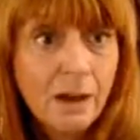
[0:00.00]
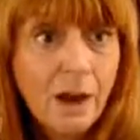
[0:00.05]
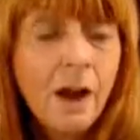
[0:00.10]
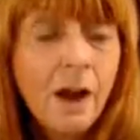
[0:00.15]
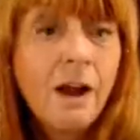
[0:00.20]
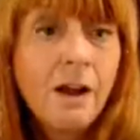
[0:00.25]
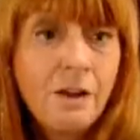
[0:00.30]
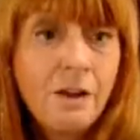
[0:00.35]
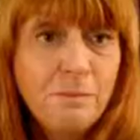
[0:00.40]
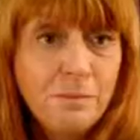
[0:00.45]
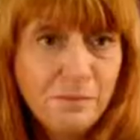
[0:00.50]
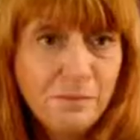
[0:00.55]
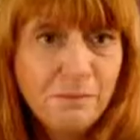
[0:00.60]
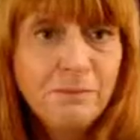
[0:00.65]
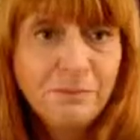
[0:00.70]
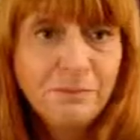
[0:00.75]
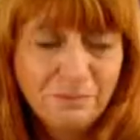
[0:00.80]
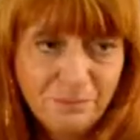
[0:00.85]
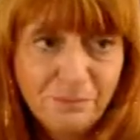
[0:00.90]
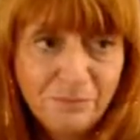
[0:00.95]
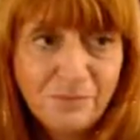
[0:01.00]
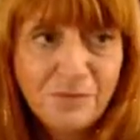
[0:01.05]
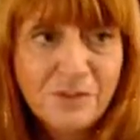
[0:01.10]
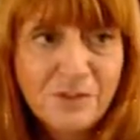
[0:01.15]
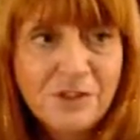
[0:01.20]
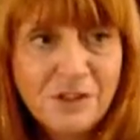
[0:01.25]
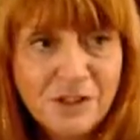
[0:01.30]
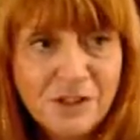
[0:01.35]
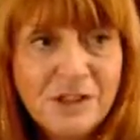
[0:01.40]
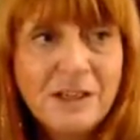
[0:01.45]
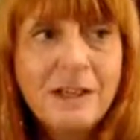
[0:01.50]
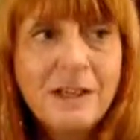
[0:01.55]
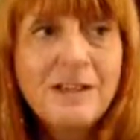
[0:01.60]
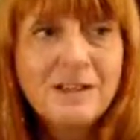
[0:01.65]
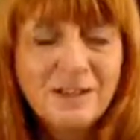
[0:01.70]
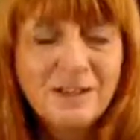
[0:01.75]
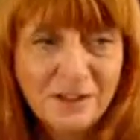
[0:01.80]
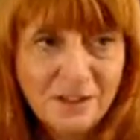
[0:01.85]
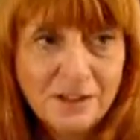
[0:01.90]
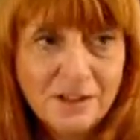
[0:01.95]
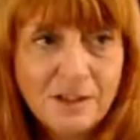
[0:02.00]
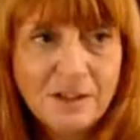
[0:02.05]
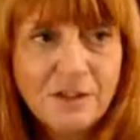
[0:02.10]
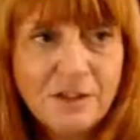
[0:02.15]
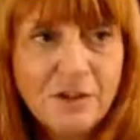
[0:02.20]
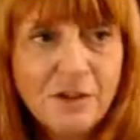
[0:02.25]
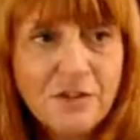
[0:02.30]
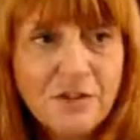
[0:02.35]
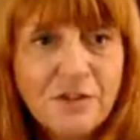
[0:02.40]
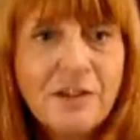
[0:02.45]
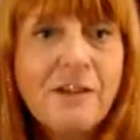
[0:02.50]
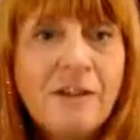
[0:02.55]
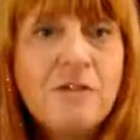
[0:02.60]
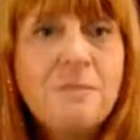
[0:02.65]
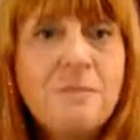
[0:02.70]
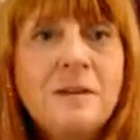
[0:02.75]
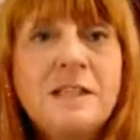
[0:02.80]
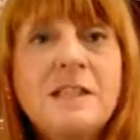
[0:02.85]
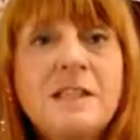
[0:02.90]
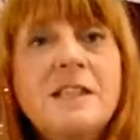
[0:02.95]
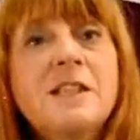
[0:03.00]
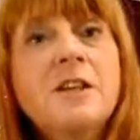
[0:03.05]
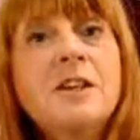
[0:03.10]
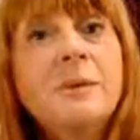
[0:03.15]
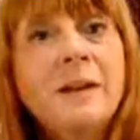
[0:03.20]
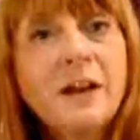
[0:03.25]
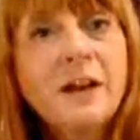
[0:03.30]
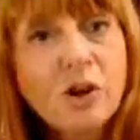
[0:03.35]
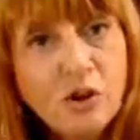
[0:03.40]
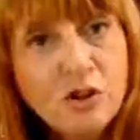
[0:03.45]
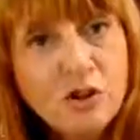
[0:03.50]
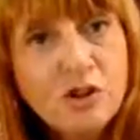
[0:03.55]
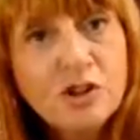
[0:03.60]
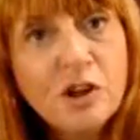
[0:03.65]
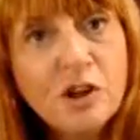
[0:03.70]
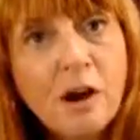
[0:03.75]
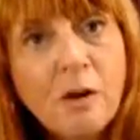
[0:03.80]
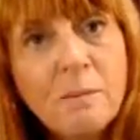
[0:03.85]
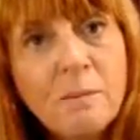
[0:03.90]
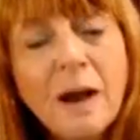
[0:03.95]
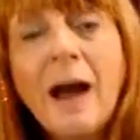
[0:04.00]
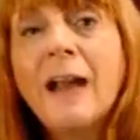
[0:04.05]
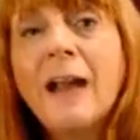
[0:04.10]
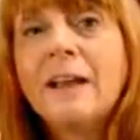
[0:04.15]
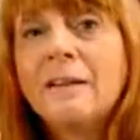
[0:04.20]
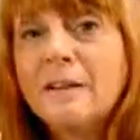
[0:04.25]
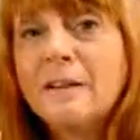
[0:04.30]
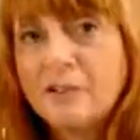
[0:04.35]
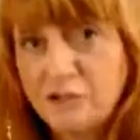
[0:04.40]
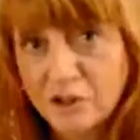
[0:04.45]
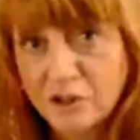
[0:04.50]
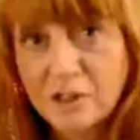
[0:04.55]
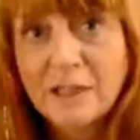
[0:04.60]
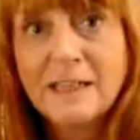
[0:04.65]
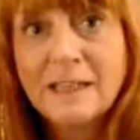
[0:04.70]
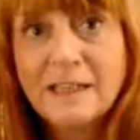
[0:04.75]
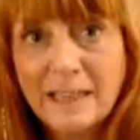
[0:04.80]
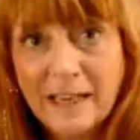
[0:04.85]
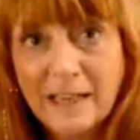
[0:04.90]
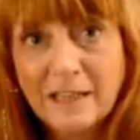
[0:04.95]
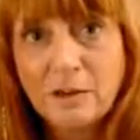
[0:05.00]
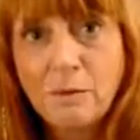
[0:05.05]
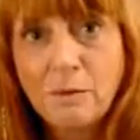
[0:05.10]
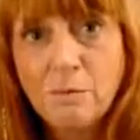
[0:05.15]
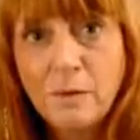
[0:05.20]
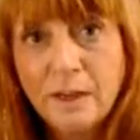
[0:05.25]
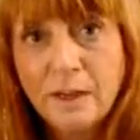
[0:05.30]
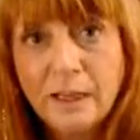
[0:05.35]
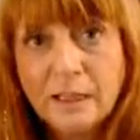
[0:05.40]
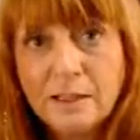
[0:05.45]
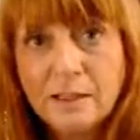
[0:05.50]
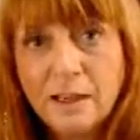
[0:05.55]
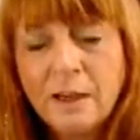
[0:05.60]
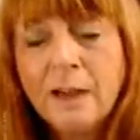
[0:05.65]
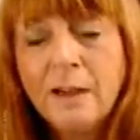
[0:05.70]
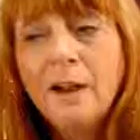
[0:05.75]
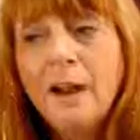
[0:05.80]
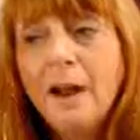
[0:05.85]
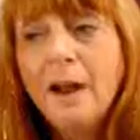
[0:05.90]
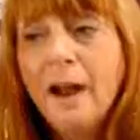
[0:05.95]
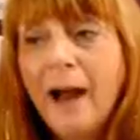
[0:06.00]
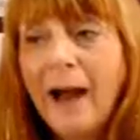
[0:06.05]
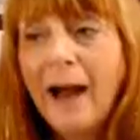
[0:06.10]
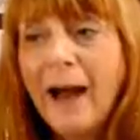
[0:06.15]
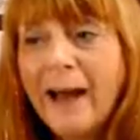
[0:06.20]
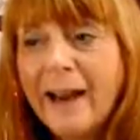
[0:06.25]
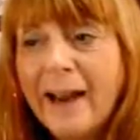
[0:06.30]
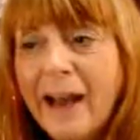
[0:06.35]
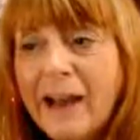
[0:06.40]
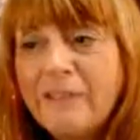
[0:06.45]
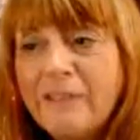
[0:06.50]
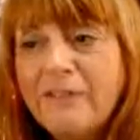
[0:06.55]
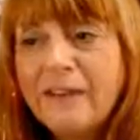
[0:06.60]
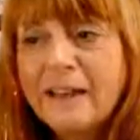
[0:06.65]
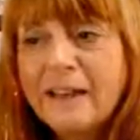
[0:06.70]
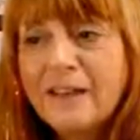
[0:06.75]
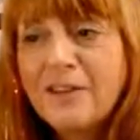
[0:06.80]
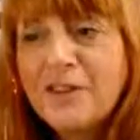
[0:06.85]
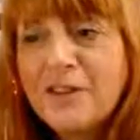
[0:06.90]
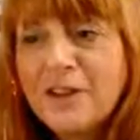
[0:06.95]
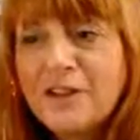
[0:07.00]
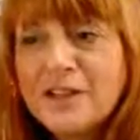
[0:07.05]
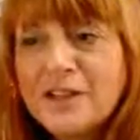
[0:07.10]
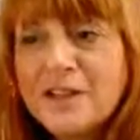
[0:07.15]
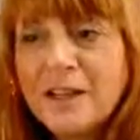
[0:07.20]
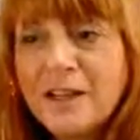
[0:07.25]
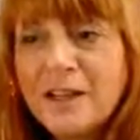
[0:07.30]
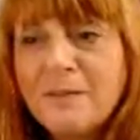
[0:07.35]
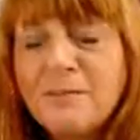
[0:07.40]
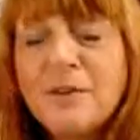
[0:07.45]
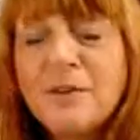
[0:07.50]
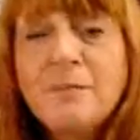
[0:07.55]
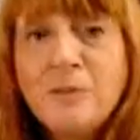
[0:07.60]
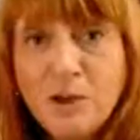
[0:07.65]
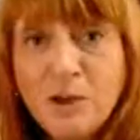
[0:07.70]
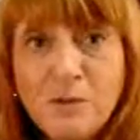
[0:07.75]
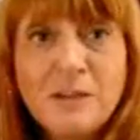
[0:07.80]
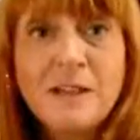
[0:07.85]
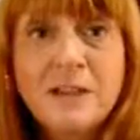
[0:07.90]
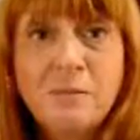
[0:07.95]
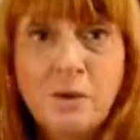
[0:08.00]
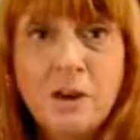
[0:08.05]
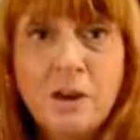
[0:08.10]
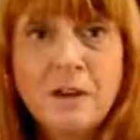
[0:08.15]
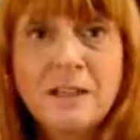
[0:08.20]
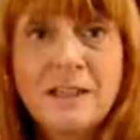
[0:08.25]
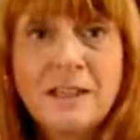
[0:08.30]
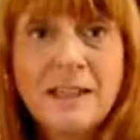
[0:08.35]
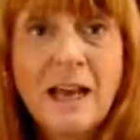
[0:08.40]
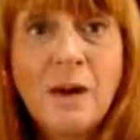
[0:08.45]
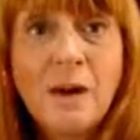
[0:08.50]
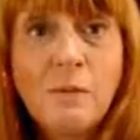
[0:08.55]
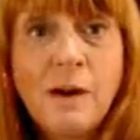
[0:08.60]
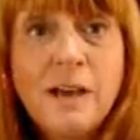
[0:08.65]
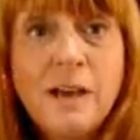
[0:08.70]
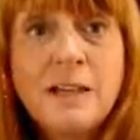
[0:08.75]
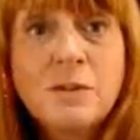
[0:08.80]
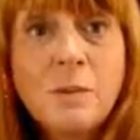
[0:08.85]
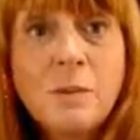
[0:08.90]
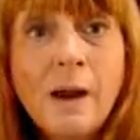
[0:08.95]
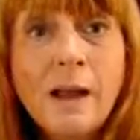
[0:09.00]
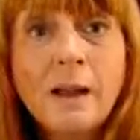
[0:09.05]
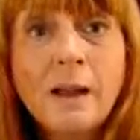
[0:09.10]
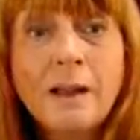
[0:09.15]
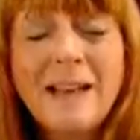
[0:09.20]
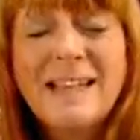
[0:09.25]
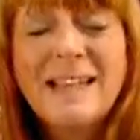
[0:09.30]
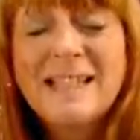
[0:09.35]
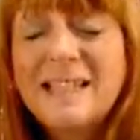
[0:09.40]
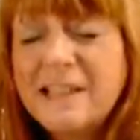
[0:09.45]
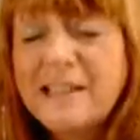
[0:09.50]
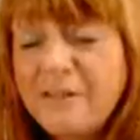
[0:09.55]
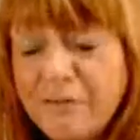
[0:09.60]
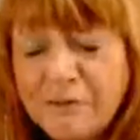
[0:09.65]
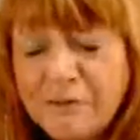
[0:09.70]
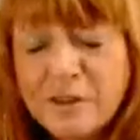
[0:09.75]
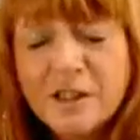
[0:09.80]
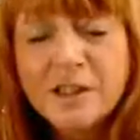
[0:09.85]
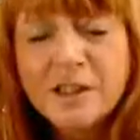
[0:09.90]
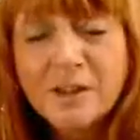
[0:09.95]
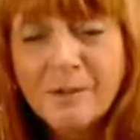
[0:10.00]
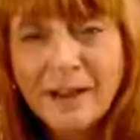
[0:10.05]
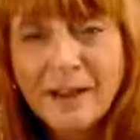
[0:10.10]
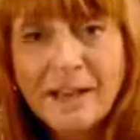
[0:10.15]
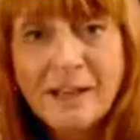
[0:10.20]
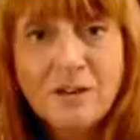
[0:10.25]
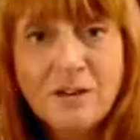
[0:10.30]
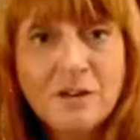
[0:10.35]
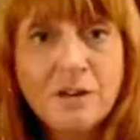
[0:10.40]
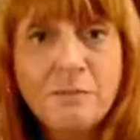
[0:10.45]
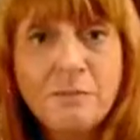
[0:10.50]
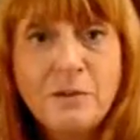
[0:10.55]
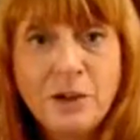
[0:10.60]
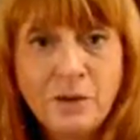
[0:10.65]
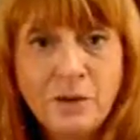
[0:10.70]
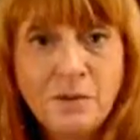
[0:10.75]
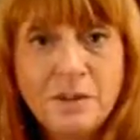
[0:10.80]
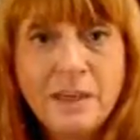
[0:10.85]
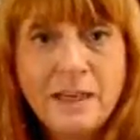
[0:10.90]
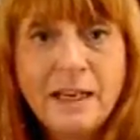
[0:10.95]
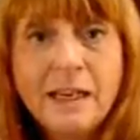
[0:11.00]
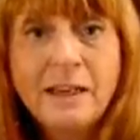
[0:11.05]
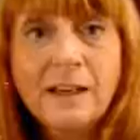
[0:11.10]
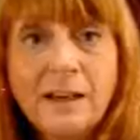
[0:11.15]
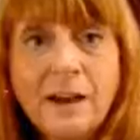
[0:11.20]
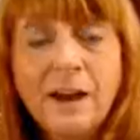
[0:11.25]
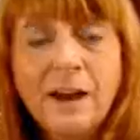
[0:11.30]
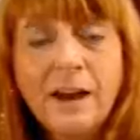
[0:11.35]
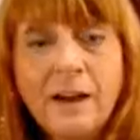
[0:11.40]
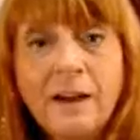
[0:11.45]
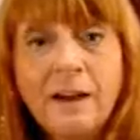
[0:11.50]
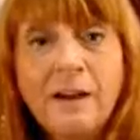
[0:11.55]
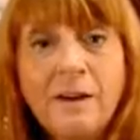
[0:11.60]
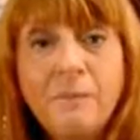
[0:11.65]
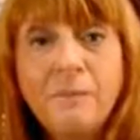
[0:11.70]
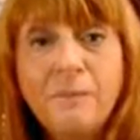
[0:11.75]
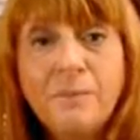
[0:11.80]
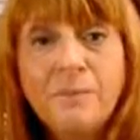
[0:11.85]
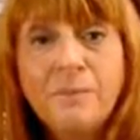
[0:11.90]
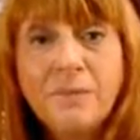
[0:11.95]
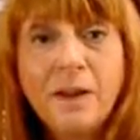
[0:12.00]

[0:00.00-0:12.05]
Um, that it's this, you know, the therapist is mm. doing a good job and just lets you get on with it. Mm. And I feel that um, the music works in that way as well. Mm. It's different to any other music, um,